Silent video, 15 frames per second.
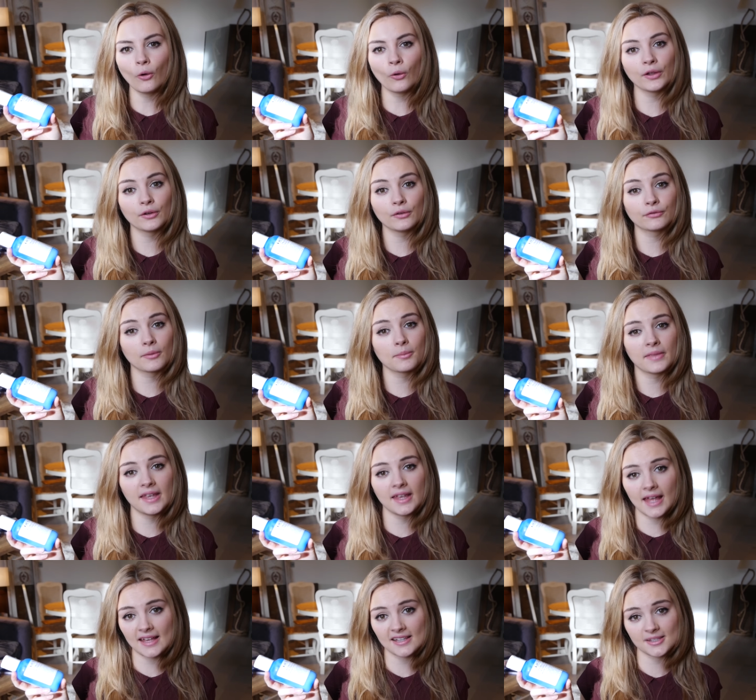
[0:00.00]
oil from
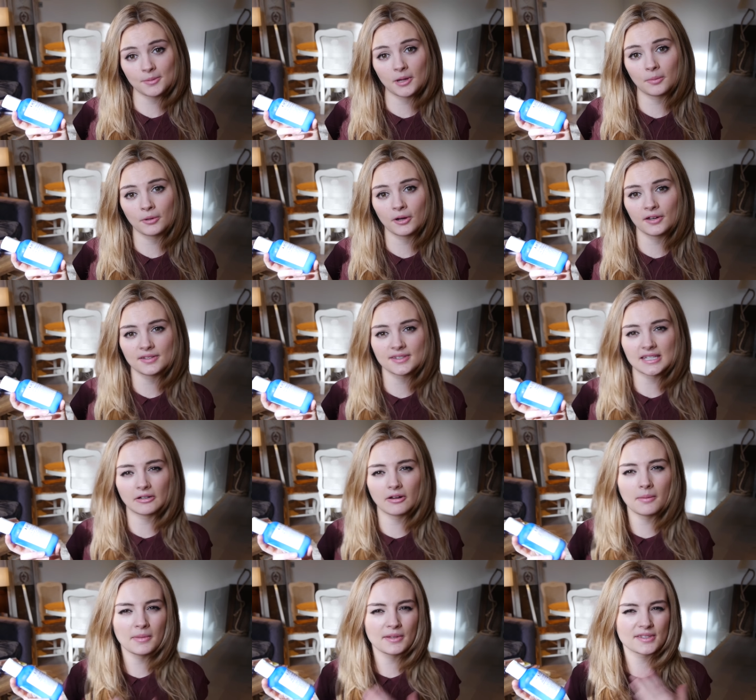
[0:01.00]
the ESPA Pro
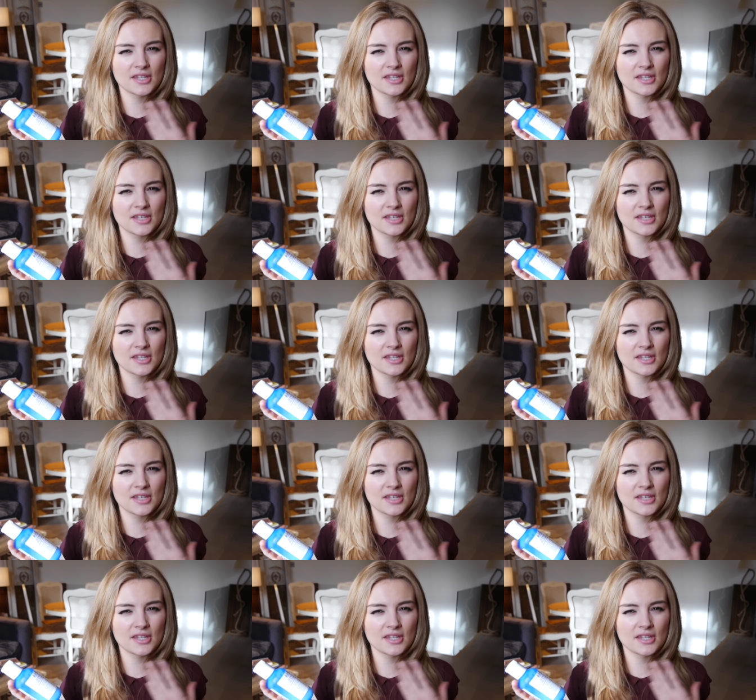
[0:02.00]
Serum,